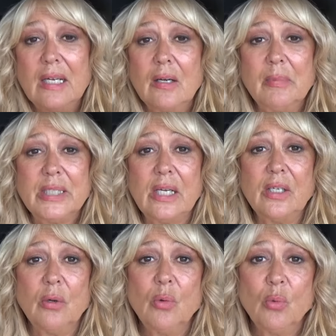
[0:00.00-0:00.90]
I'm going to tell
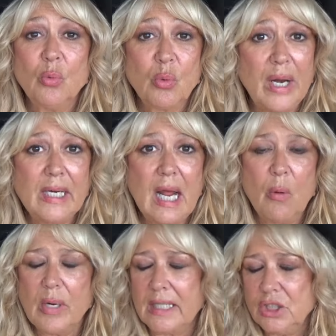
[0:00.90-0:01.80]
you right now
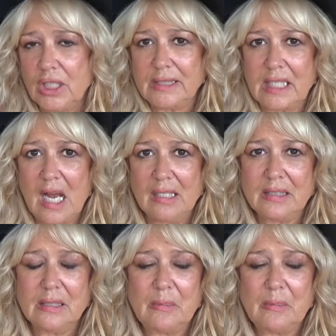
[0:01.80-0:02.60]
what I just got.